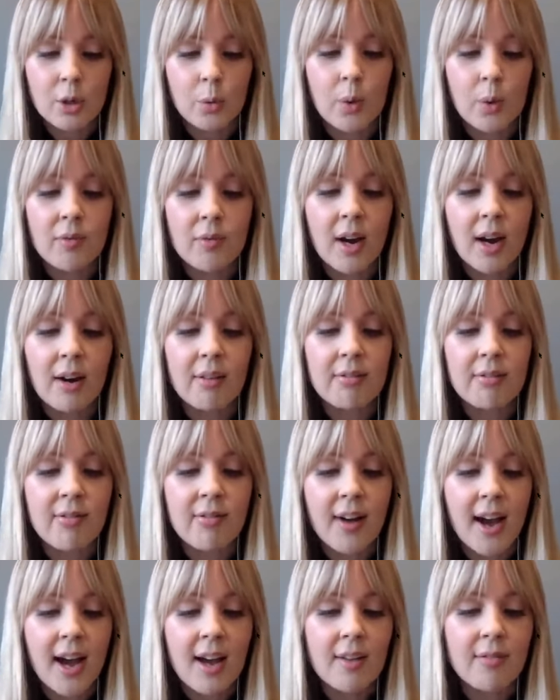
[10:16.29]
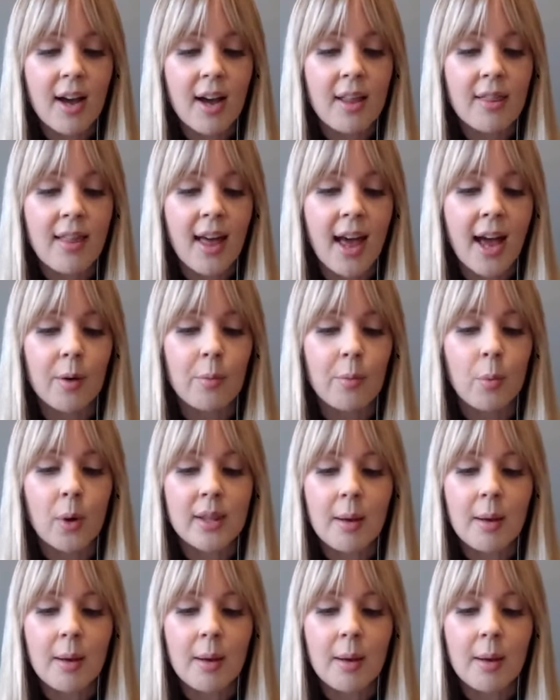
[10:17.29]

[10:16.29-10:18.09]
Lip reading: So we've got a 5 on that,